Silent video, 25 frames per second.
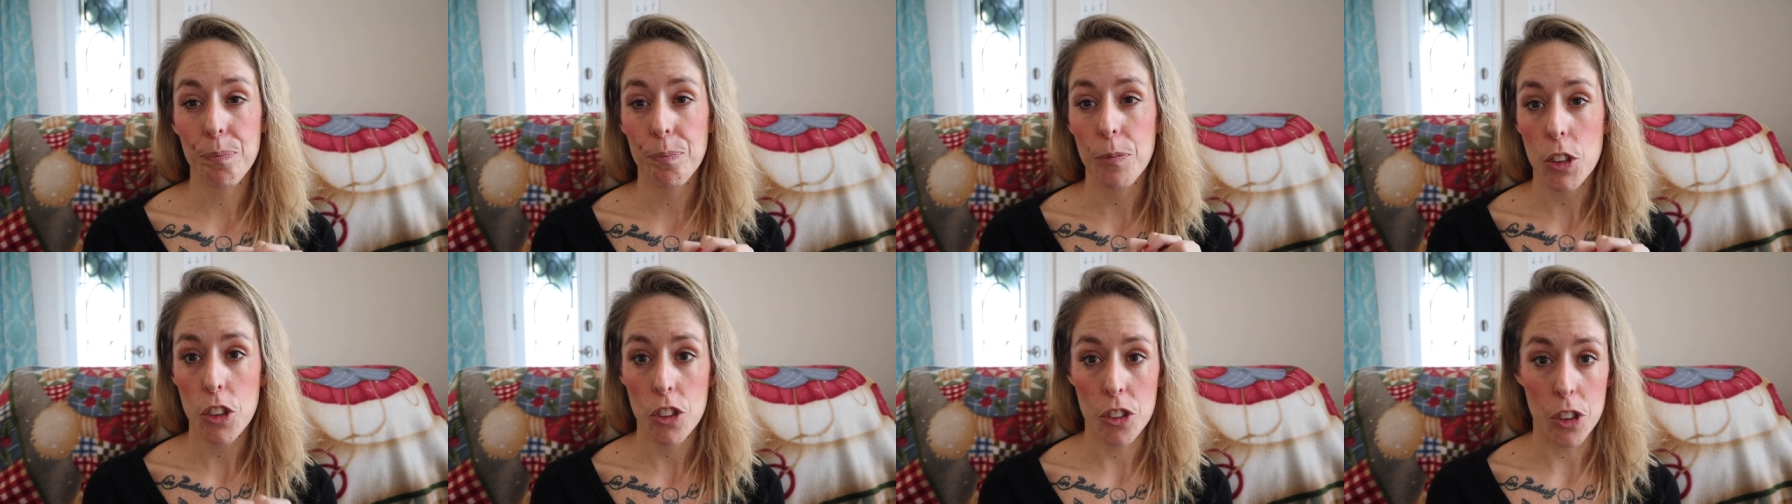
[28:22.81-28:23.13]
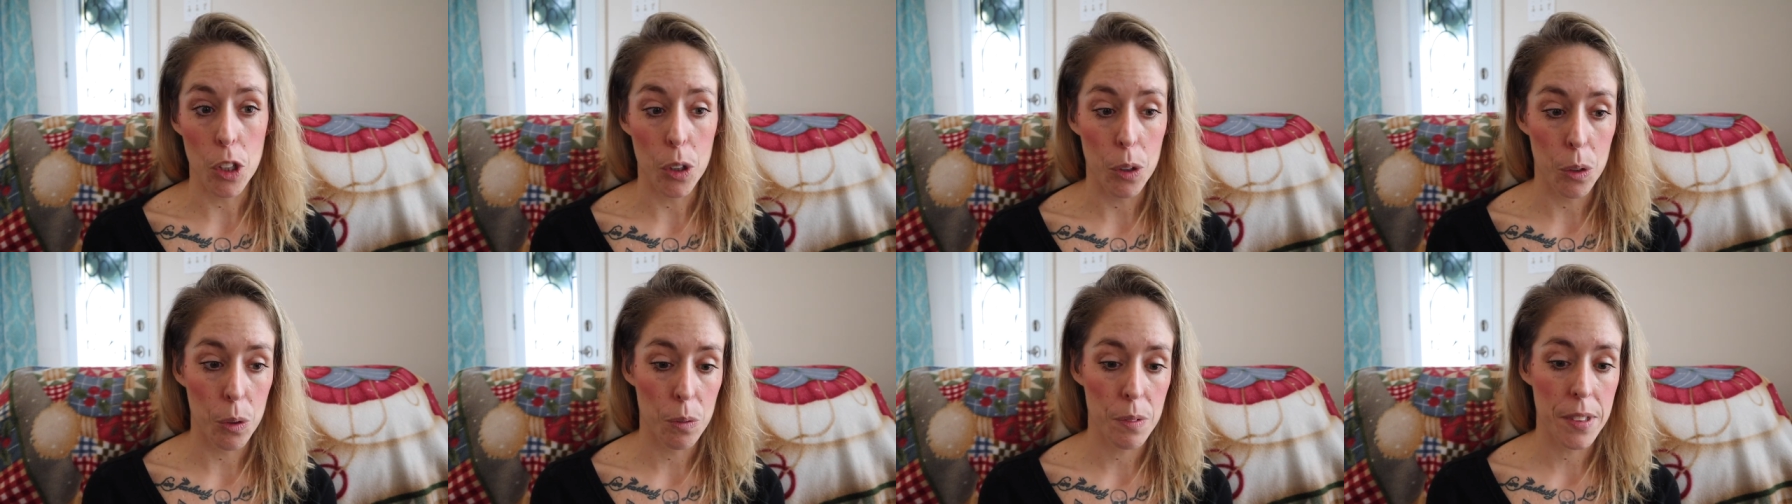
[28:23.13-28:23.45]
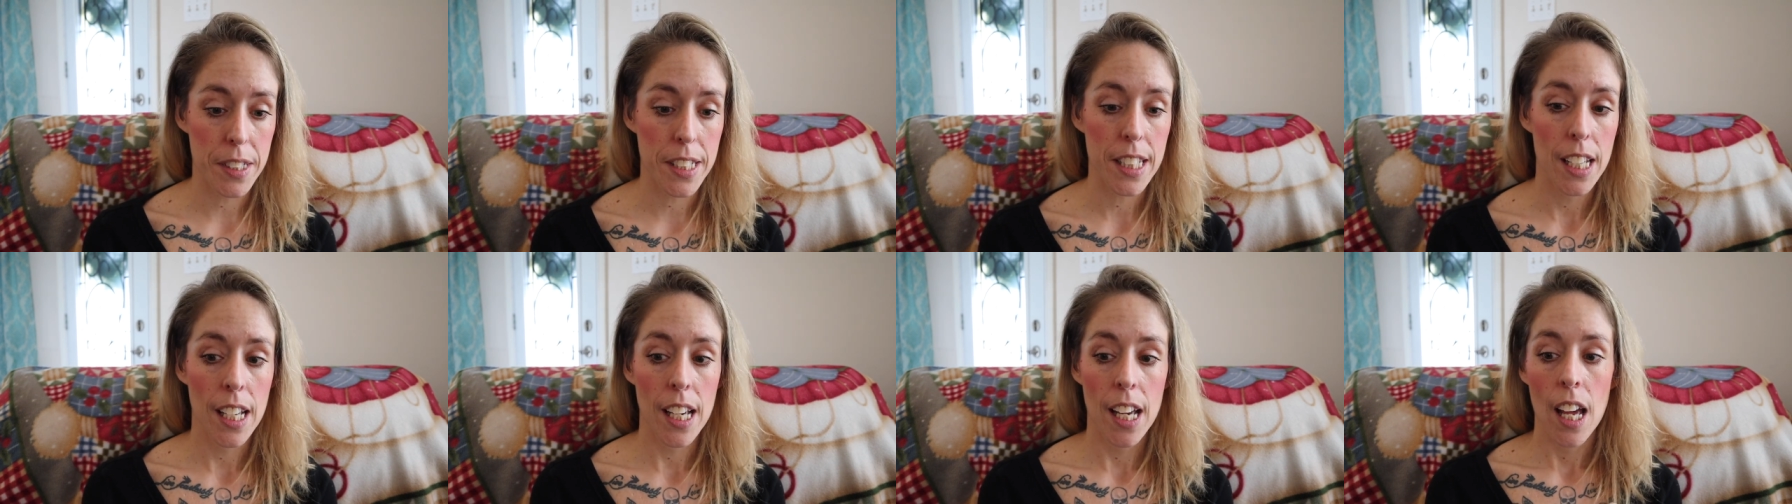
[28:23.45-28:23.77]

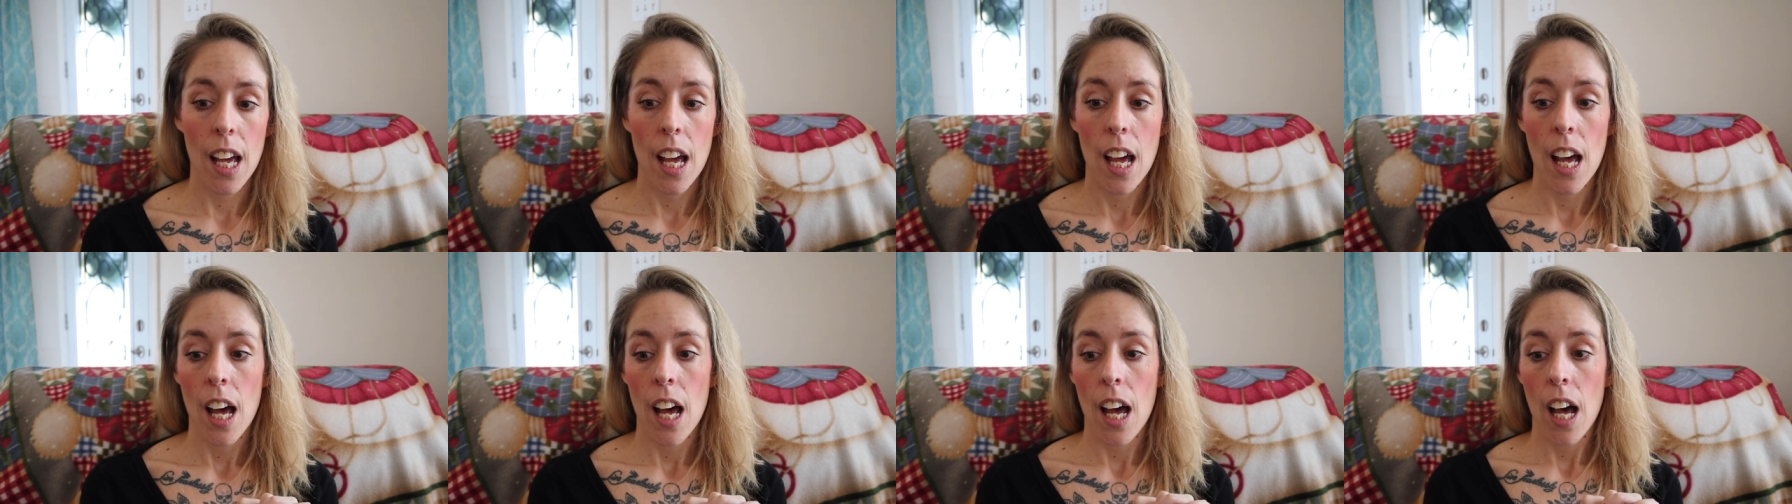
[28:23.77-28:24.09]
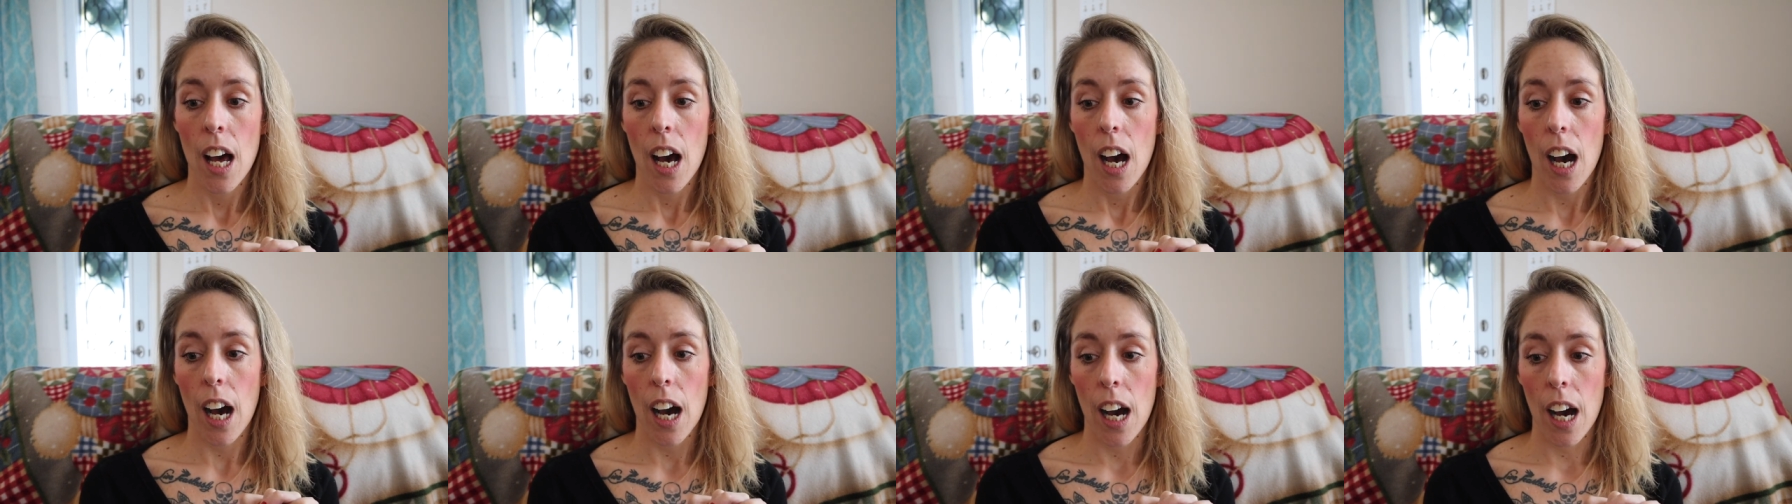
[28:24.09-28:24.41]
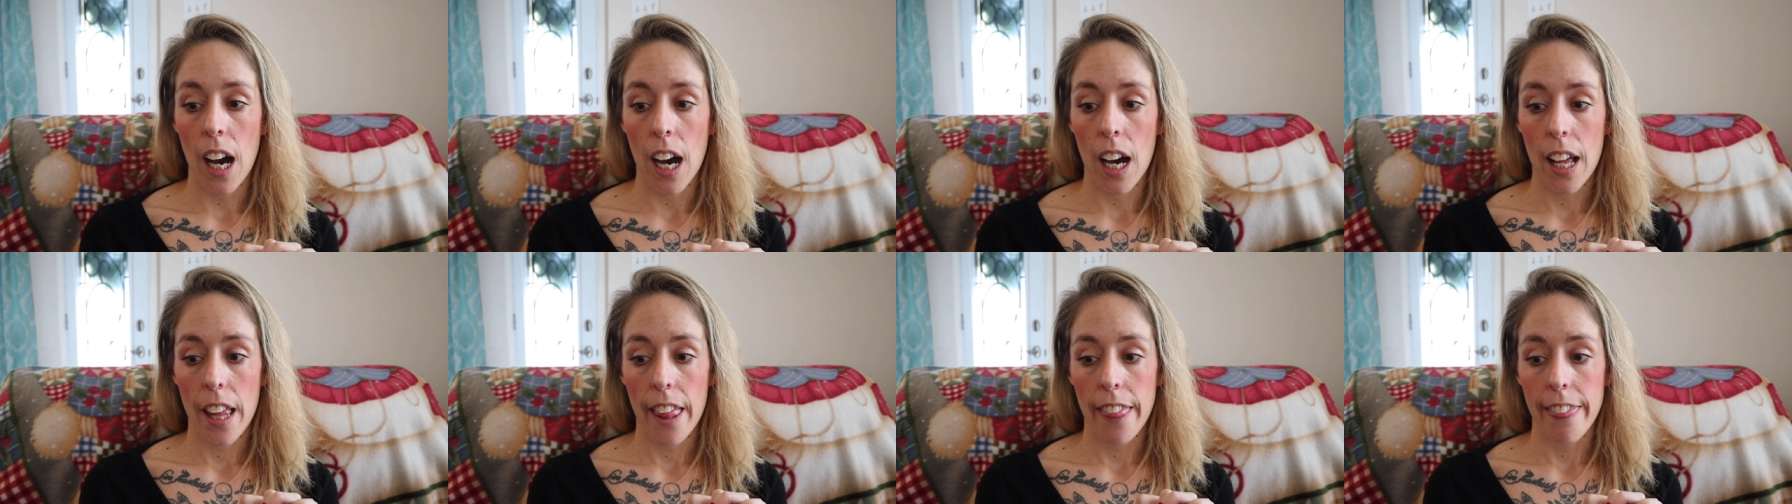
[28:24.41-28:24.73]
stones,
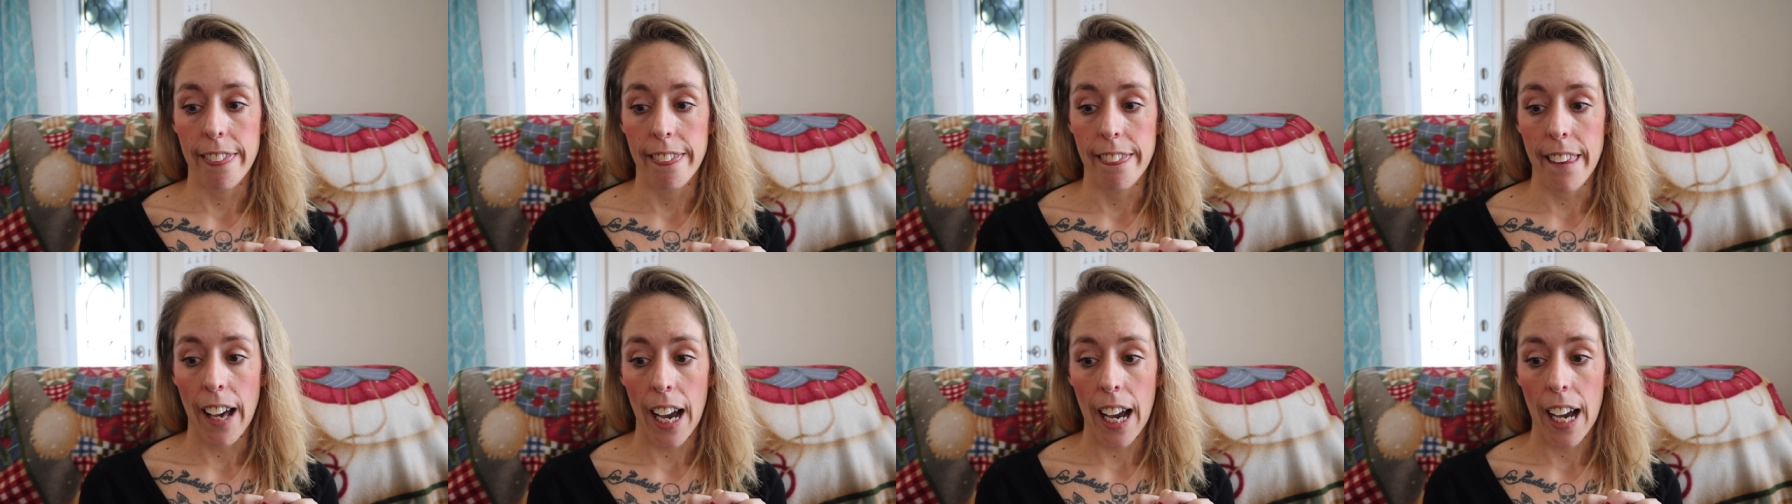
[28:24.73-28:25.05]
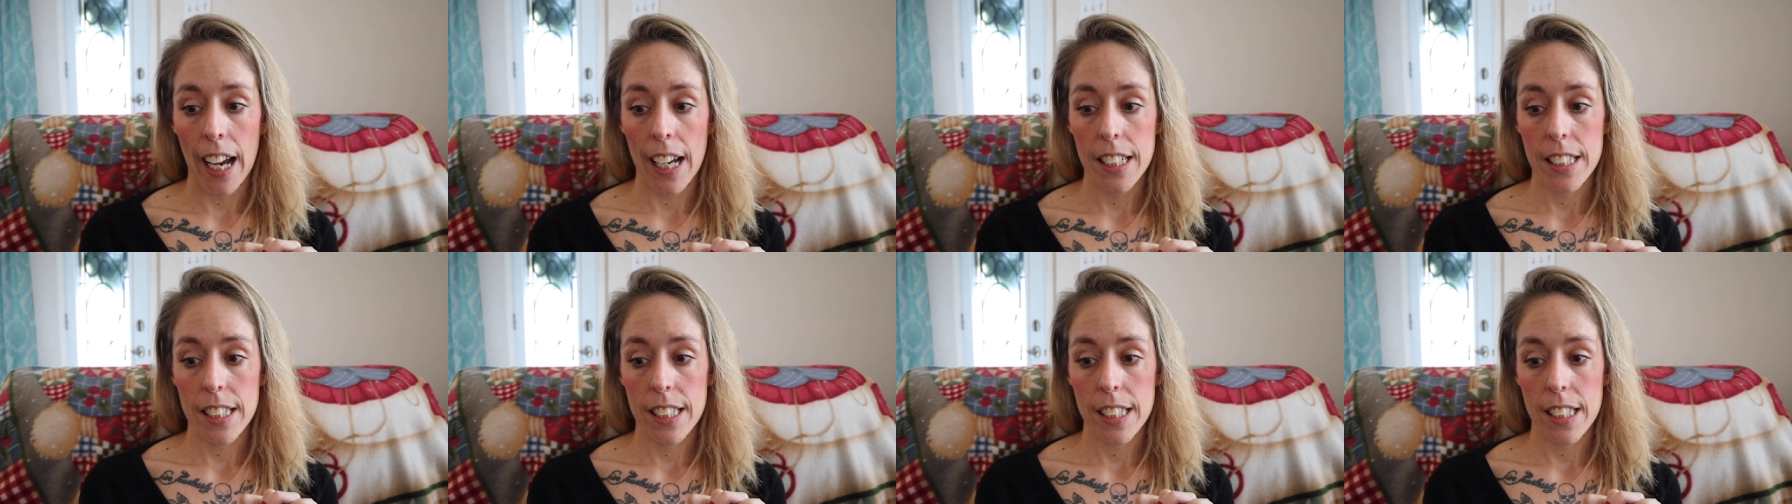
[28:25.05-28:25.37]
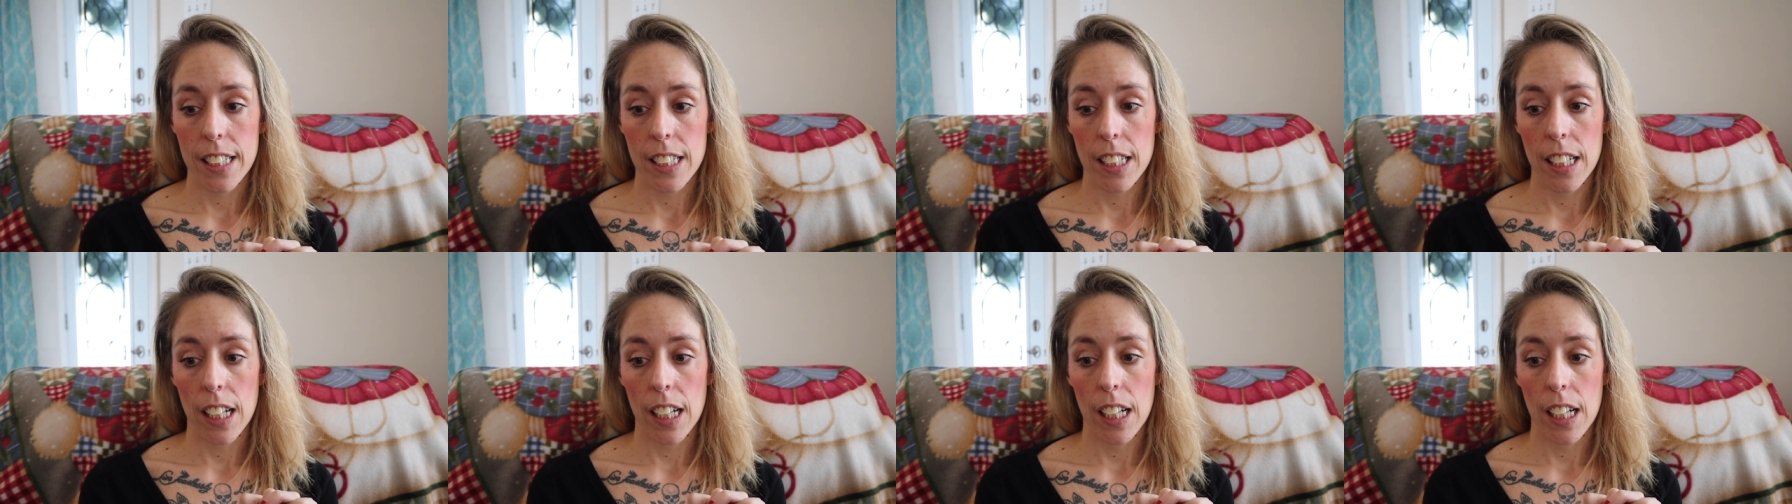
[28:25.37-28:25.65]
uh, that